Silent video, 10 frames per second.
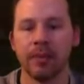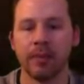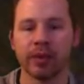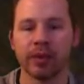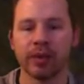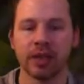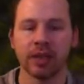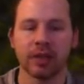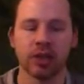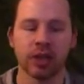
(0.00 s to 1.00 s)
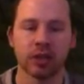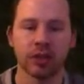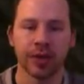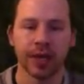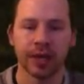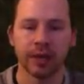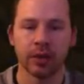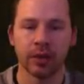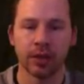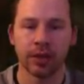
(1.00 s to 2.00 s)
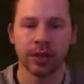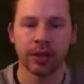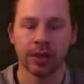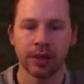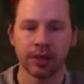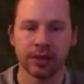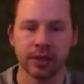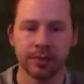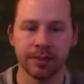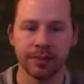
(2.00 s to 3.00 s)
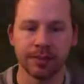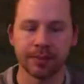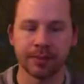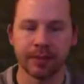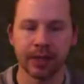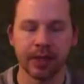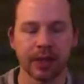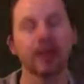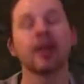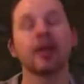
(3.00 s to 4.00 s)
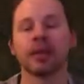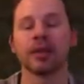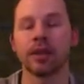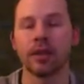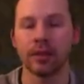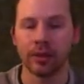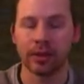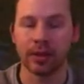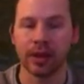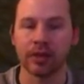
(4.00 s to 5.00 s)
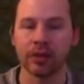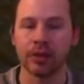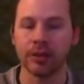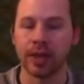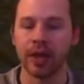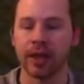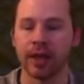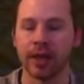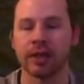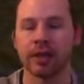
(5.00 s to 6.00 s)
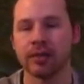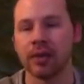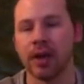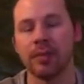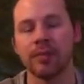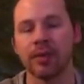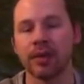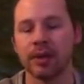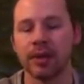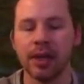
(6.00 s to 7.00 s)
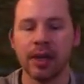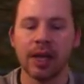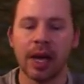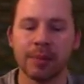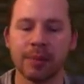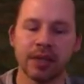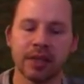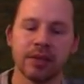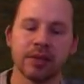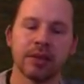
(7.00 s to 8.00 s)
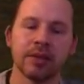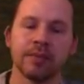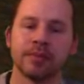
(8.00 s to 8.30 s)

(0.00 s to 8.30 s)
once again you actually got gray early on, and like got gray, and you had to update your